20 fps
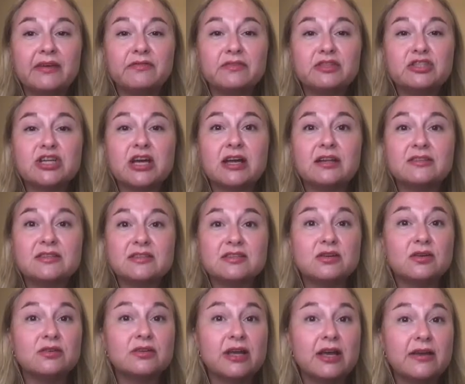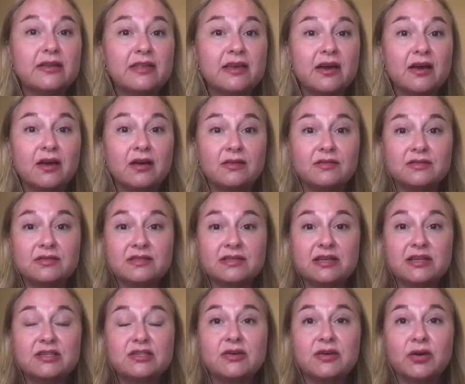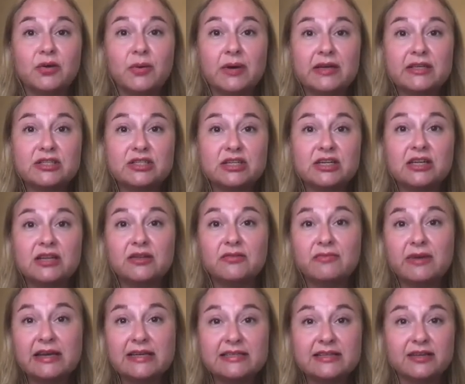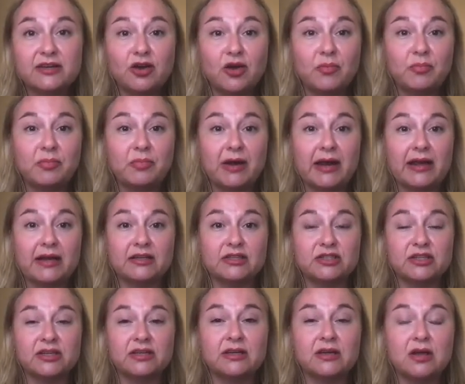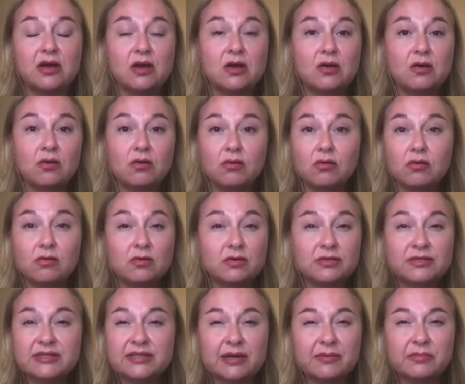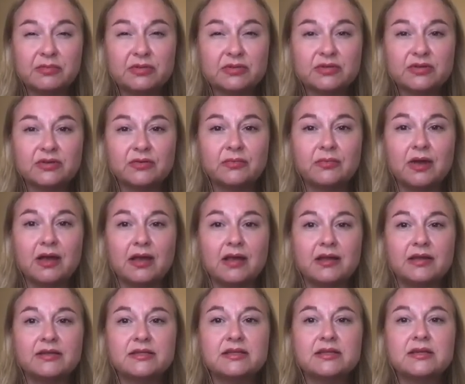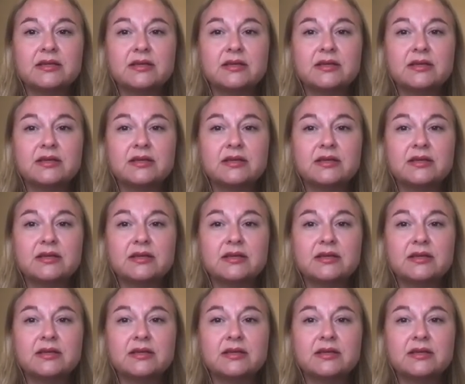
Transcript: a child does not know the answer to a question in the reading comprehension or stumbles on a word,